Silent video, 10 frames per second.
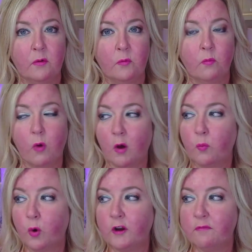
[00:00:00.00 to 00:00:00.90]

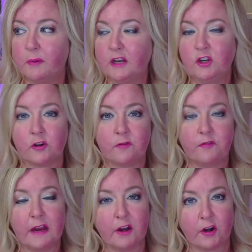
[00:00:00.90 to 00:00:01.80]
what would have been your
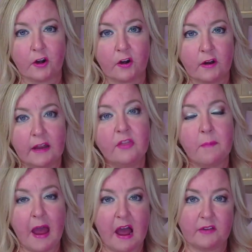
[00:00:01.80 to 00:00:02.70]
fear in the
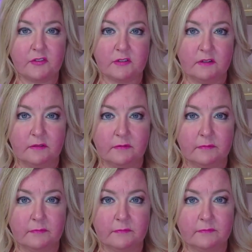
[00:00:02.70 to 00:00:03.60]
past.
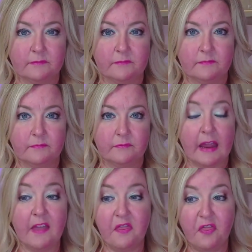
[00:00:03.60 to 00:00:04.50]

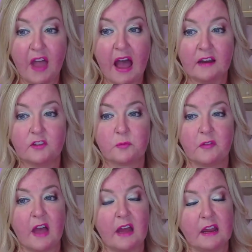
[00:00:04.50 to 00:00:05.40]
And that is
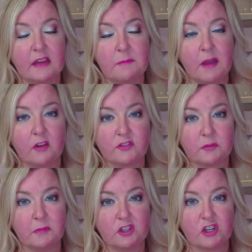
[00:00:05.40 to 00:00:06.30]
what that email
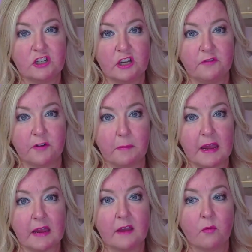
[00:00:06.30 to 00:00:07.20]
submission did for
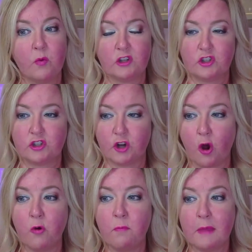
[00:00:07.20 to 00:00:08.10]
me, was
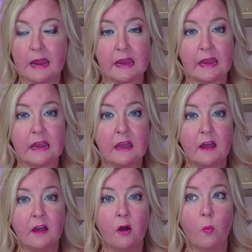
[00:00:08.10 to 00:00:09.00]
show me,
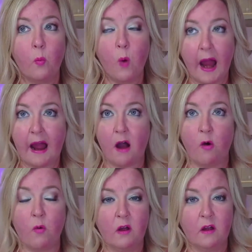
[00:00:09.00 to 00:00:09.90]

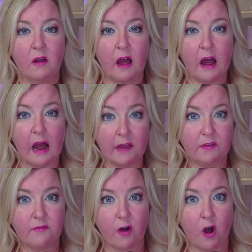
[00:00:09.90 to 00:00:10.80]
wow, I've
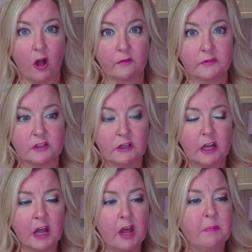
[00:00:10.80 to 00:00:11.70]
evolved.
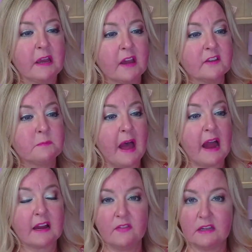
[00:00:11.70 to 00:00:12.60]
Because
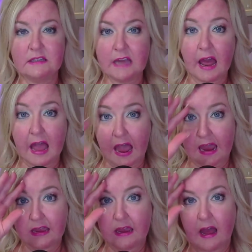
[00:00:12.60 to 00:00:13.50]
back in the day,